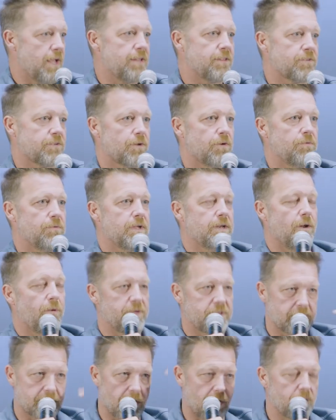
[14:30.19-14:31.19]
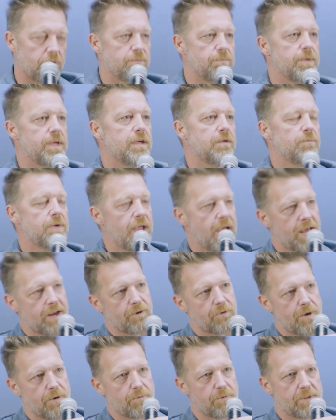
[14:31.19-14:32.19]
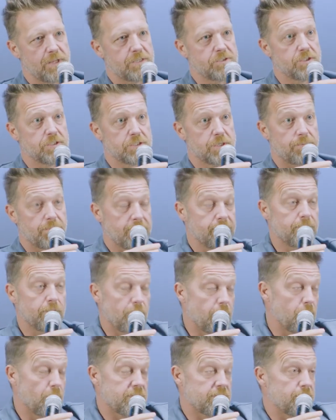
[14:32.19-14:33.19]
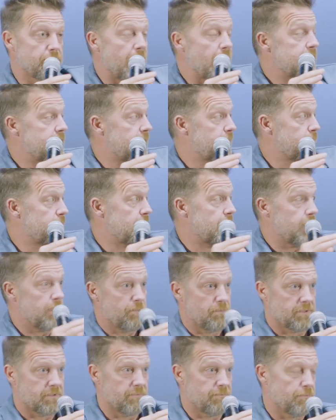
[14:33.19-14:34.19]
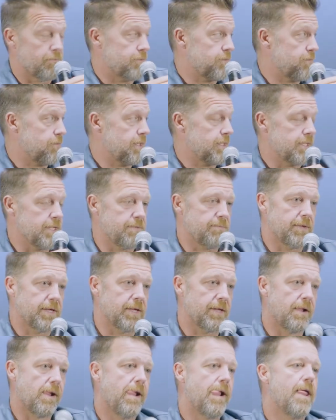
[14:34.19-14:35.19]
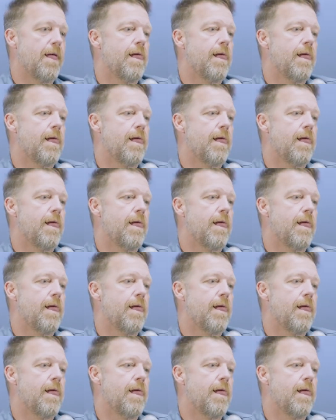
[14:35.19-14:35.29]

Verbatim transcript: And so it always stuck with me, and we had a great relationship. Even though he wasn't my D P, he was the first unit D P.